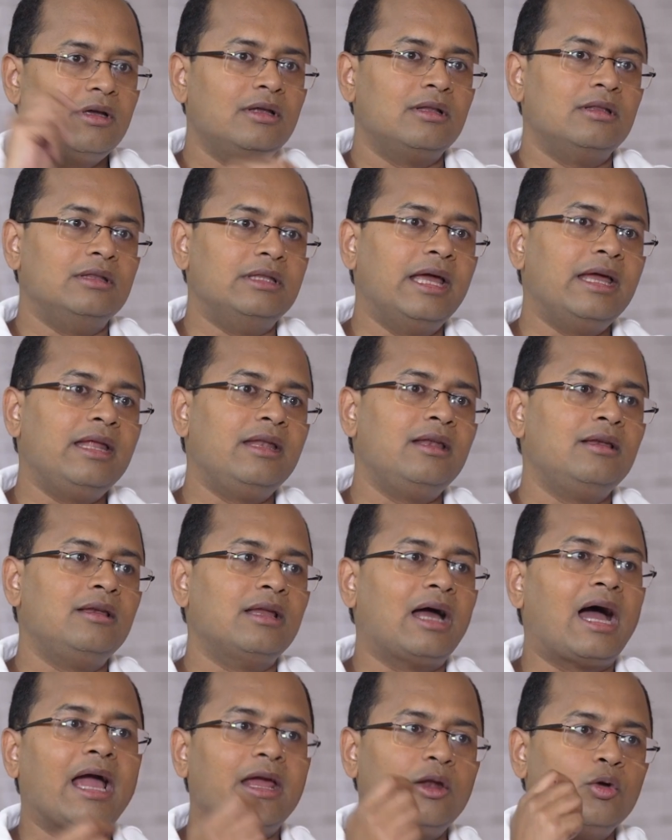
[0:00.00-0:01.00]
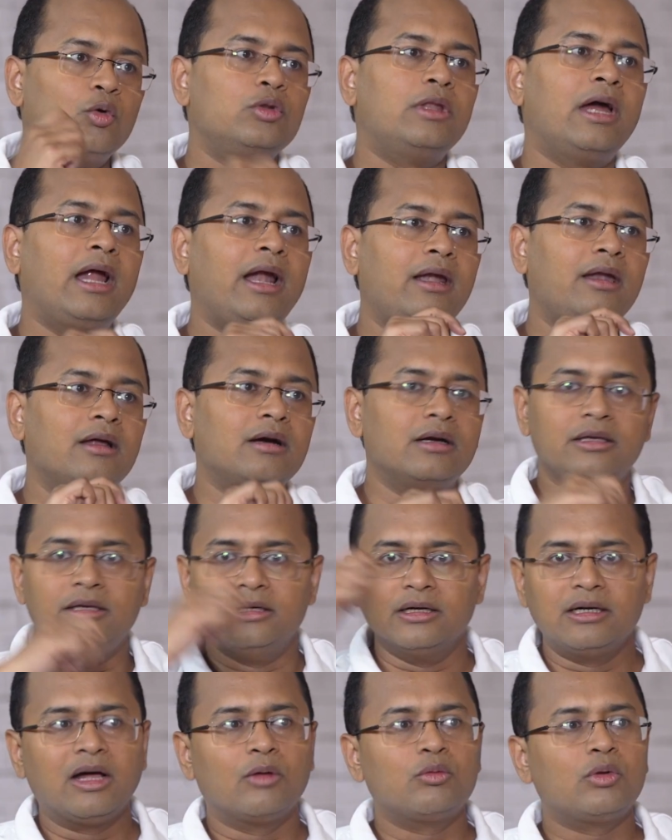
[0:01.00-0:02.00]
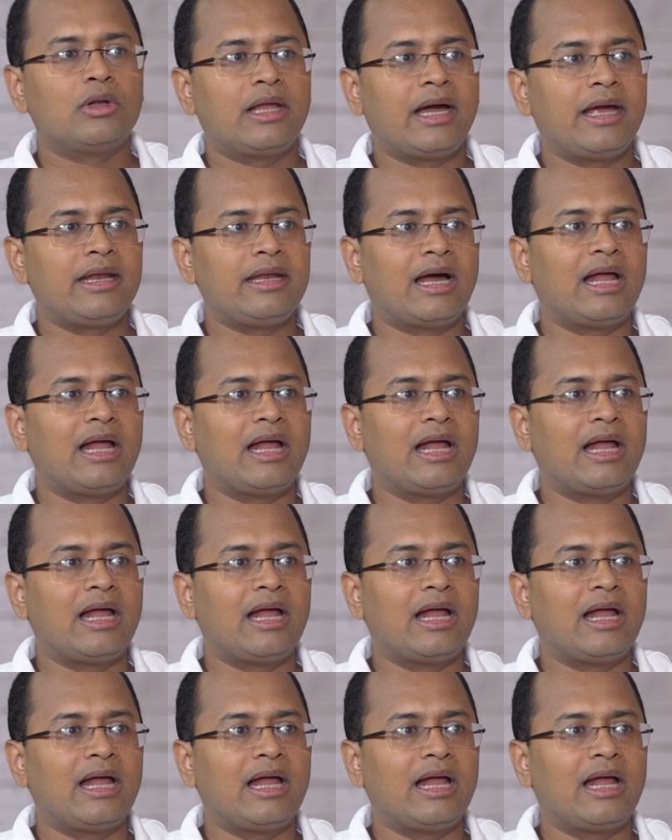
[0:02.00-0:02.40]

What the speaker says: then I know that a year down the line,